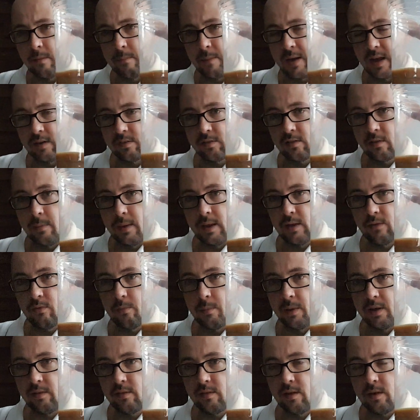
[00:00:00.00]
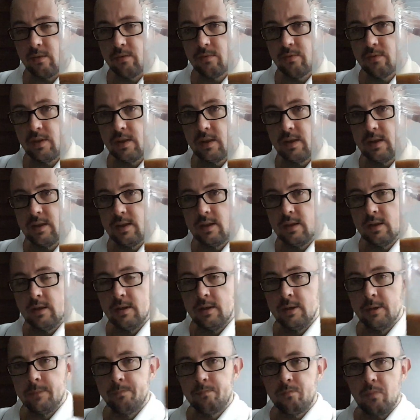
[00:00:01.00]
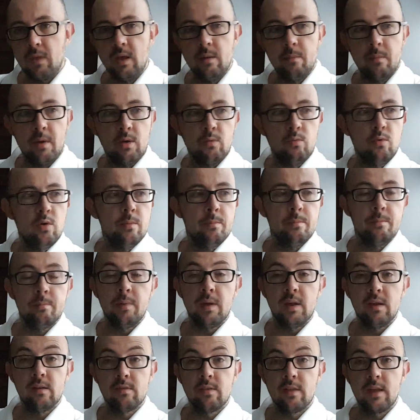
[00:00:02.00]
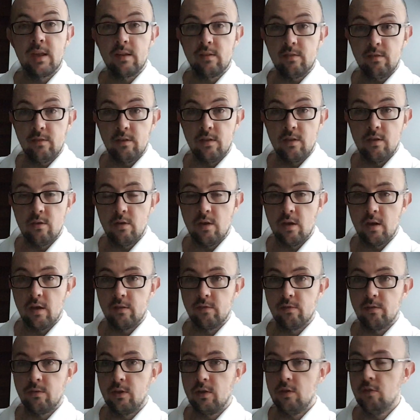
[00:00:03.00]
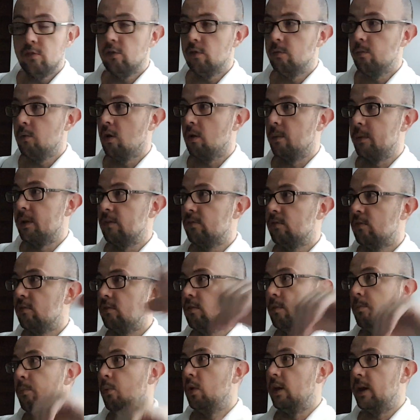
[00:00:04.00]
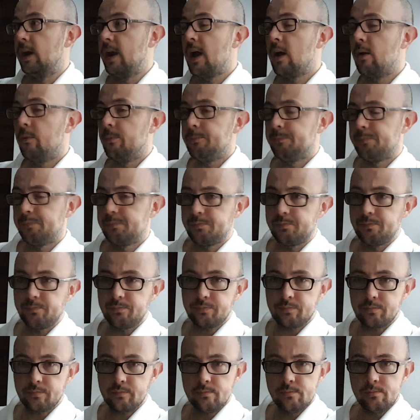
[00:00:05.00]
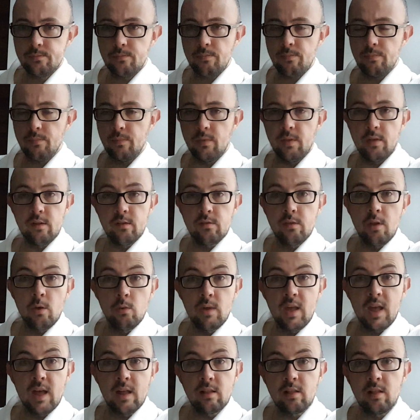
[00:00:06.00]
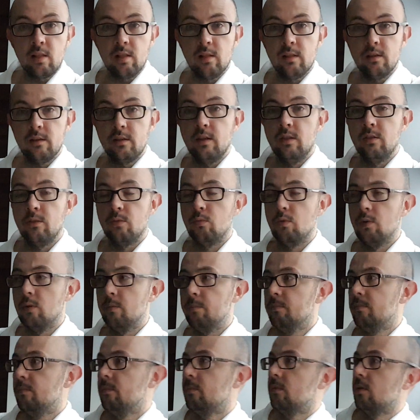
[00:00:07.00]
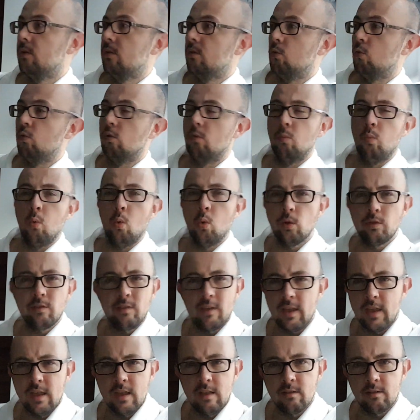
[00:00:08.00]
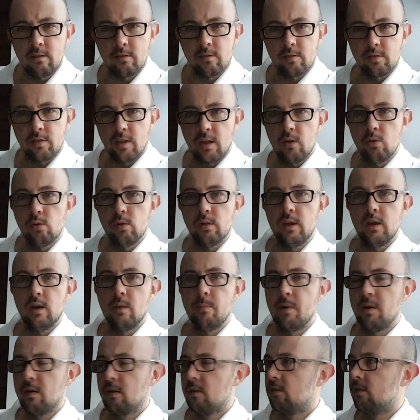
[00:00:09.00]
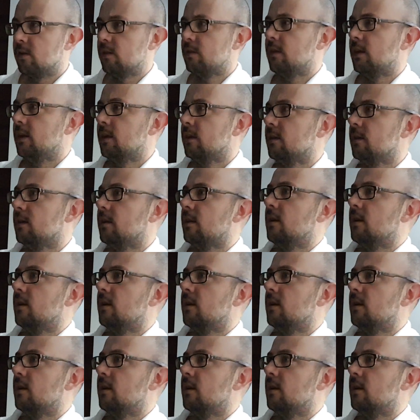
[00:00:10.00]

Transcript: I managed to make for myself in my room, because thanks to you guys on the YouTube comments, as you pointed out, there's no kettle in the room, or a water heater as they call it in America, I think.